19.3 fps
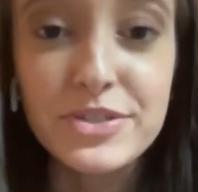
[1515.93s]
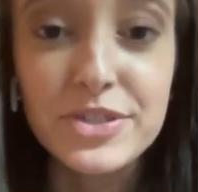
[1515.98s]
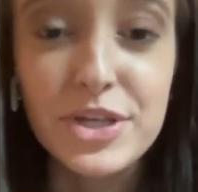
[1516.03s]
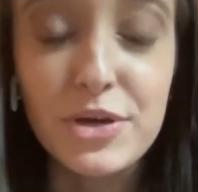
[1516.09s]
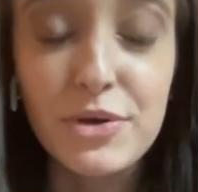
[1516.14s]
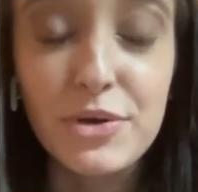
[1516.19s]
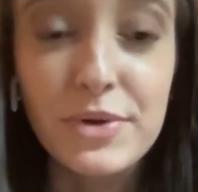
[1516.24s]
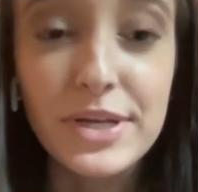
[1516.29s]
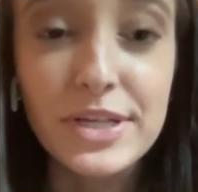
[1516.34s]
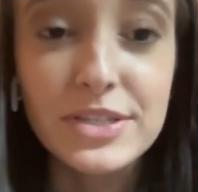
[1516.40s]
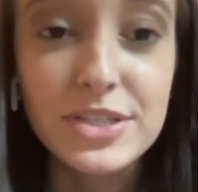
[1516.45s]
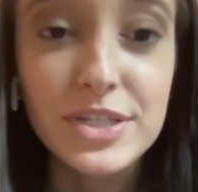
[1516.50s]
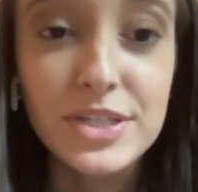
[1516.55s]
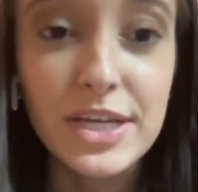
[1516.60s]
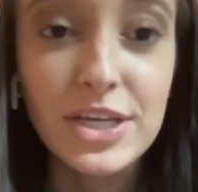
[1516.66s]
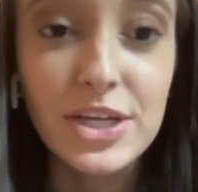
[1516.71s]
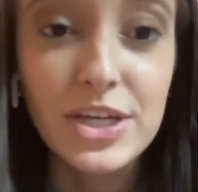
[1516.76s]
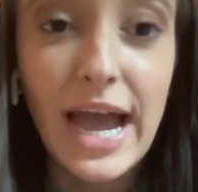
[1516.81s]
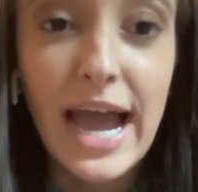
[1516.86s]
So it's
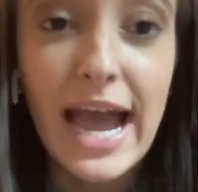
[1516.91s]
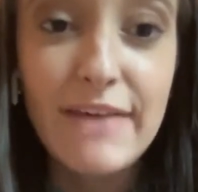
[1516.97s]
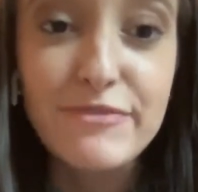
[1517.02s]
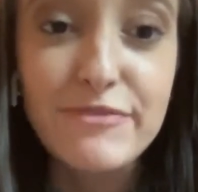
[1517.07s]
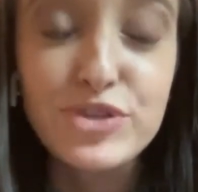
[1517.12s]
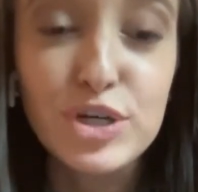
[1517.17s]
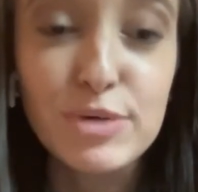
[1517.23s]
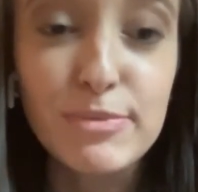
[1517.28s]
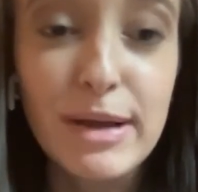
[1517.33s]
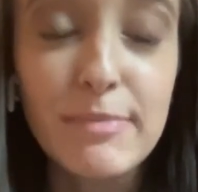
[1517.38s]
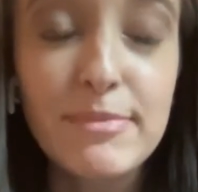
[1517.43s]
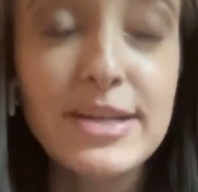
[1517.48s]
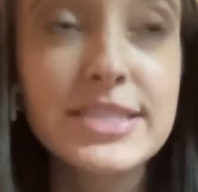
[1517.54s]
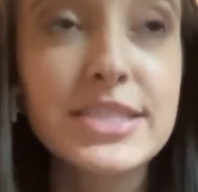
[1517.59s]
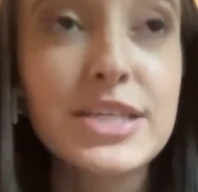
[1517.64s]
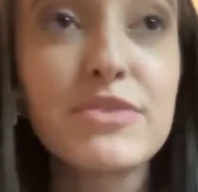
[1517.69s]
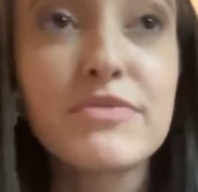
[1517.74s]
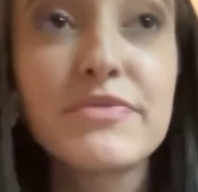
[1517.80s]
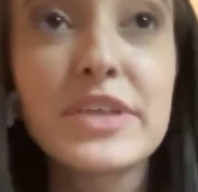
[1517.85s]
like I have to remind
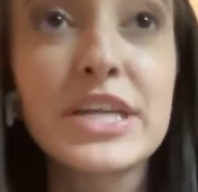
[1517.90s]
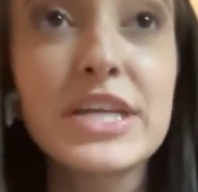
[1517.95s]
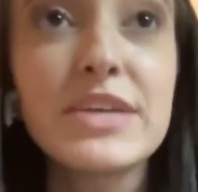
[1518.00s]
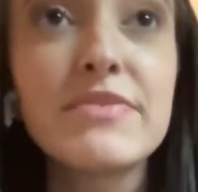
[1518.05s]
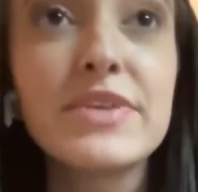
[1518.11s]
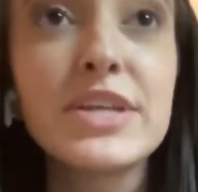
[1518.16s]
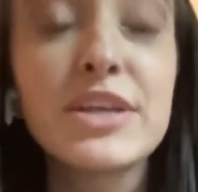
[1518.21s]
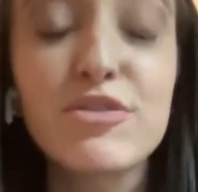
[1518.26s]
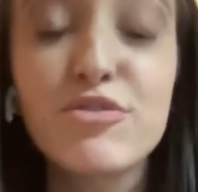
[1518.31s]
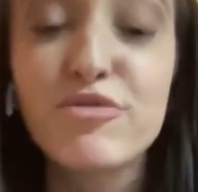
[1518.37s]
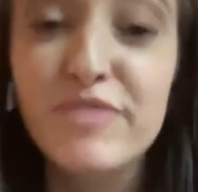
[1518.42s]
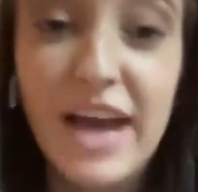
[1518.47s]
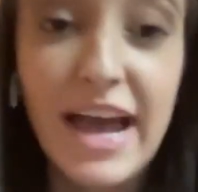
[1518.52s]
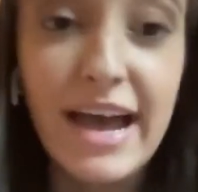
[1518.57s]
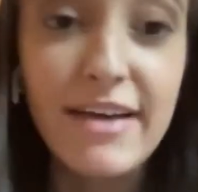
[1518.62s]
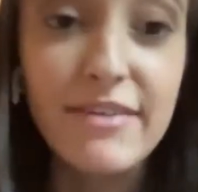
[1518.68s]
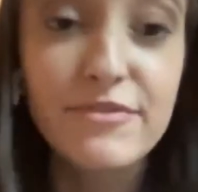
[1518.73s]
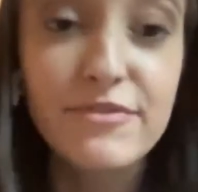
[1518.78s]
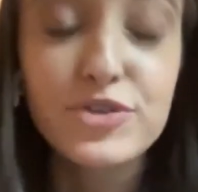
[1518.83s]
myself that even if
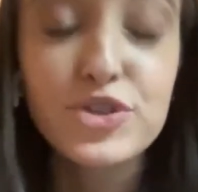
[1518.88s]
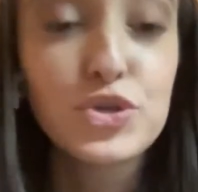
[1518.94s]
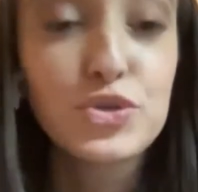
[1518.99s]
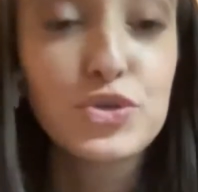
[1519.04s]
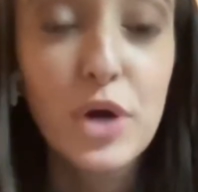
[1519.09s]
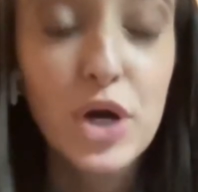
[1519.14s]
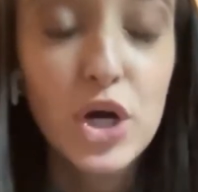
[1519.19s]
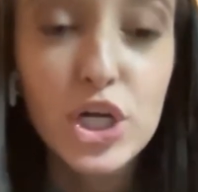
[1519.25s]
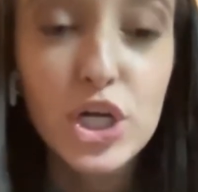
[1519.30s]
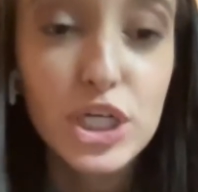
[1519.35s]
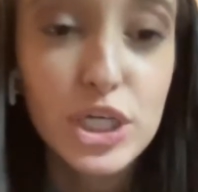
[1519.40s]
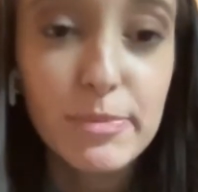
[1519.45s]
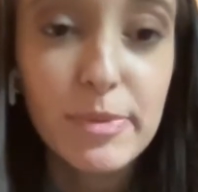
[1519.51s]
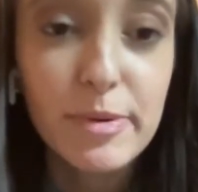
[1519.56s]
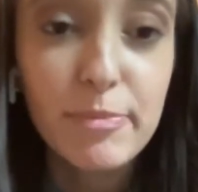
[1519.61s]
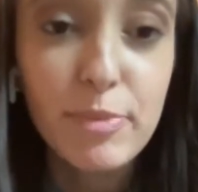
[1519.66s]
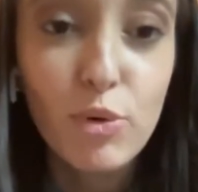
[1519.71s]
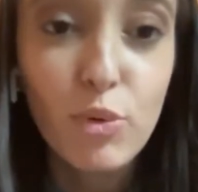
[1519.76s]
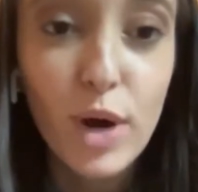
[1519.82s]
five to a hundred
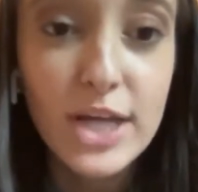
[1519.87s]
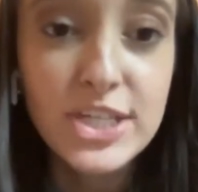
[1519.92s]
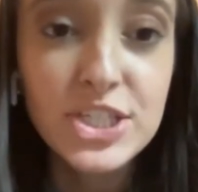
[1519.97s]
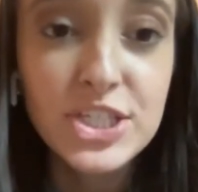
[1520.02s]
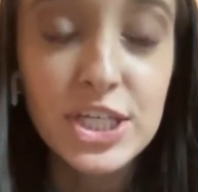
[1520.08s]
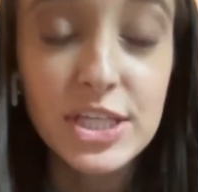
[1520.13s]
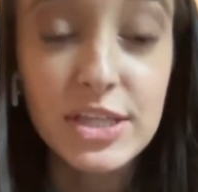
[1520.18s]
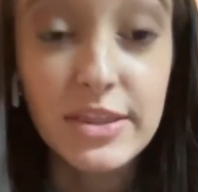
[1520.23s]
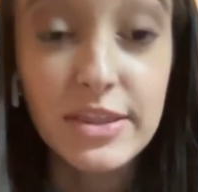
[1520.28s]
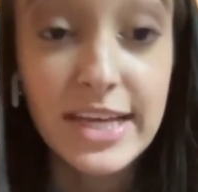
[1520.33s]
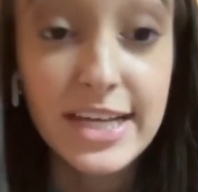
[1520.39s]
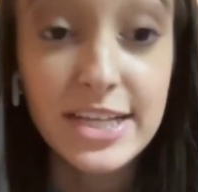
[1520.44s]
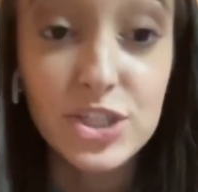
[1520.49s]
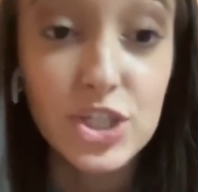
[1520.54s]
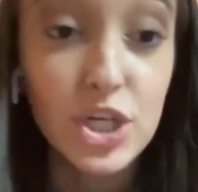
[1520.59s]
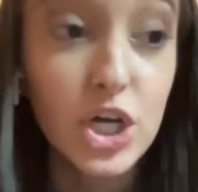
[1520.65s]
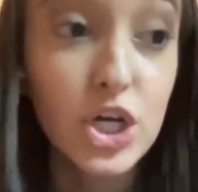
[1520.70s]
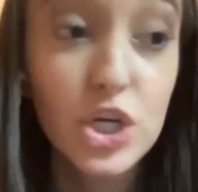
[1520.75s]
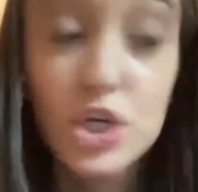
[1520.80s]
people watch it,
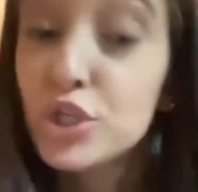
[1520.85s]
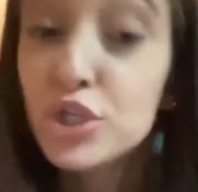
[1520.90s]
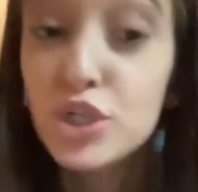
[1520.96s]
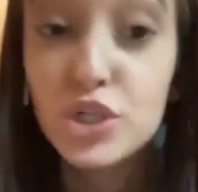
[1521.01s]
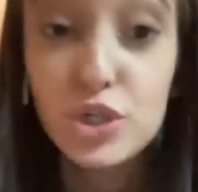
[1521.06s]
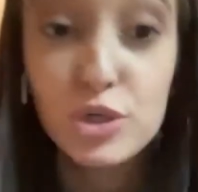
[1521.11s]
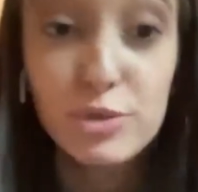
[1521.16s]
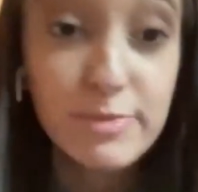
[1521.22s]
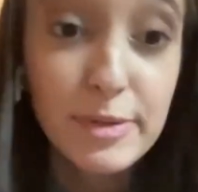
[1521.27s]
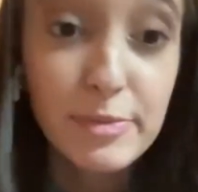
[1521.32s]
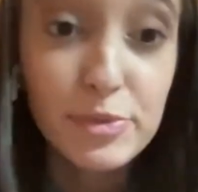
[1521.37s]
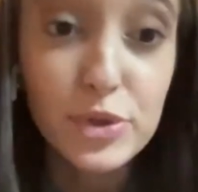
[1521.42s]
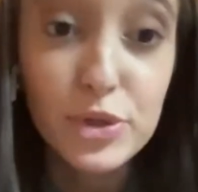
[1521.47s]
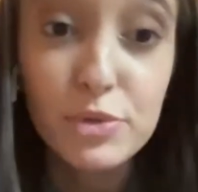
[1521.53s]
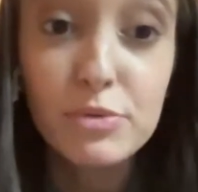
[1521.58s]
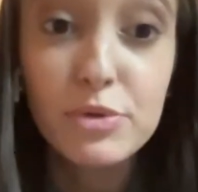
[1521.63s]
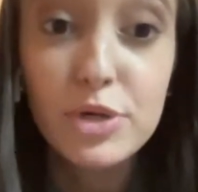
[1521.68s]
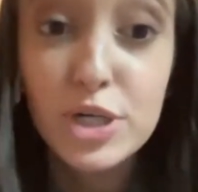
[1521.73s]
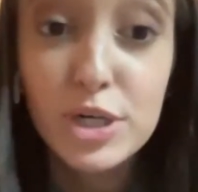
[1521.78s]
that's a hundred new people
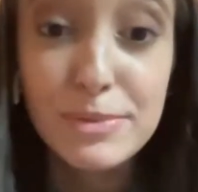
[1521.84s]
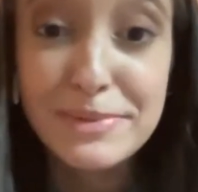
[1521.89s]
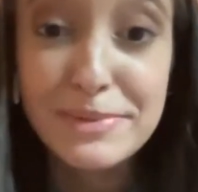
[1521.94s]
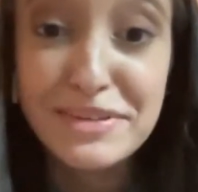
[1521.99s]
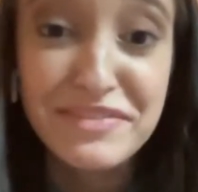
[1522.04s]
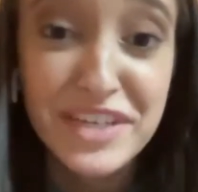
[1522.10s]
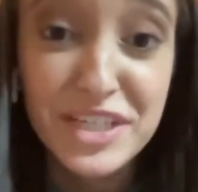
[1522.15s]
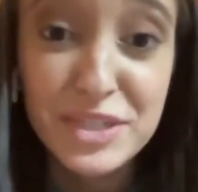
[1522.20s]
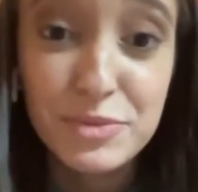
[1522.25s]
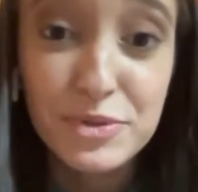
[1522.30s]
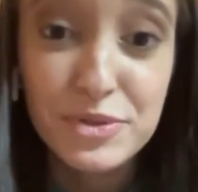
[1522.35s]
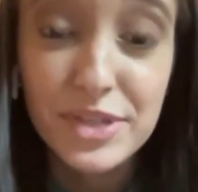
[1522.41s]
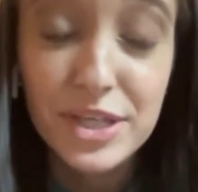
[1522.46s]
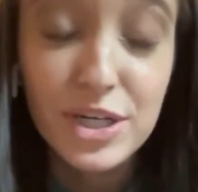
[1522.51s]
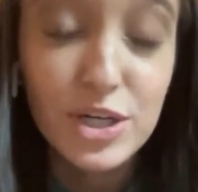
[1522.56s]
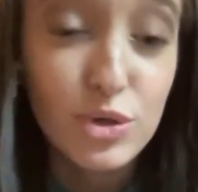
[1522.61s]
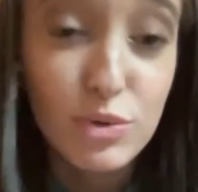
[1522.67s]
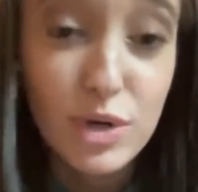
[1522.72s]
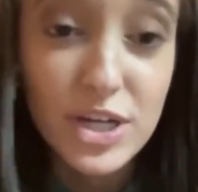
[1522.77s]
who aren't on my Facebook
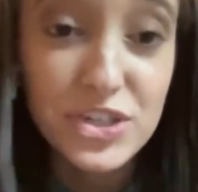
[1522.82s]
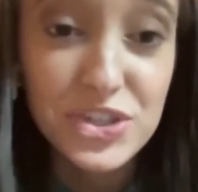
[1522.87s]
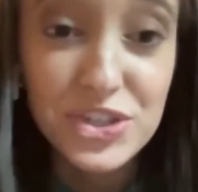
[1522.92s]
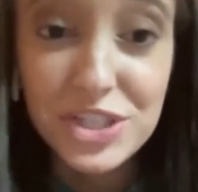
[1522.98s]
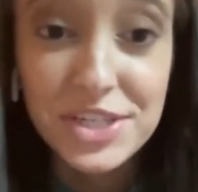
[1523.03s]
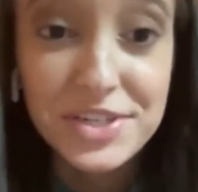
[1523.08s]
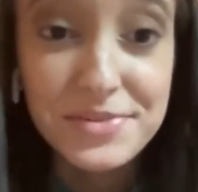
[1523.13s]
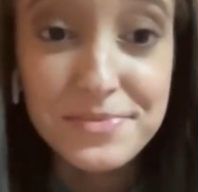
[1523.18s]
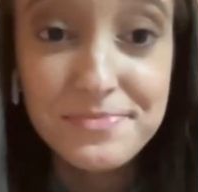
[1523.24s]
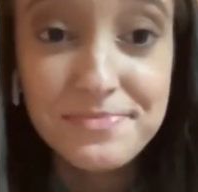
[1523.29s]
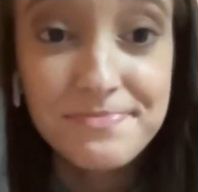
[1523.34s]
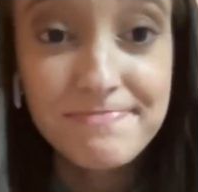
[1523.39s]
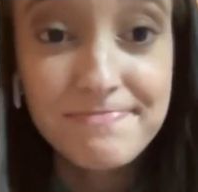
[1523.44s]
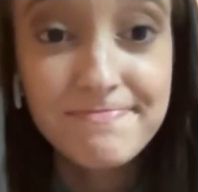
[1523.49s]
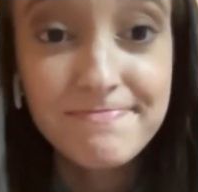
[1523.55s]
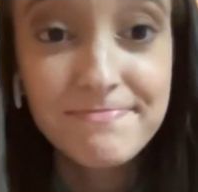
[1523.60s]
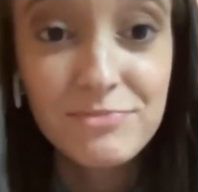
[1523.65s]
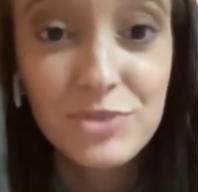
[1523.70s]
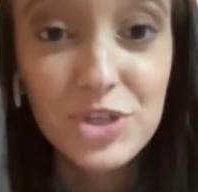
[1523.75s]
that are watching
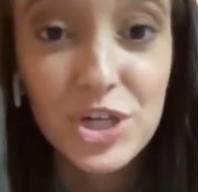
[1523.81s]
it.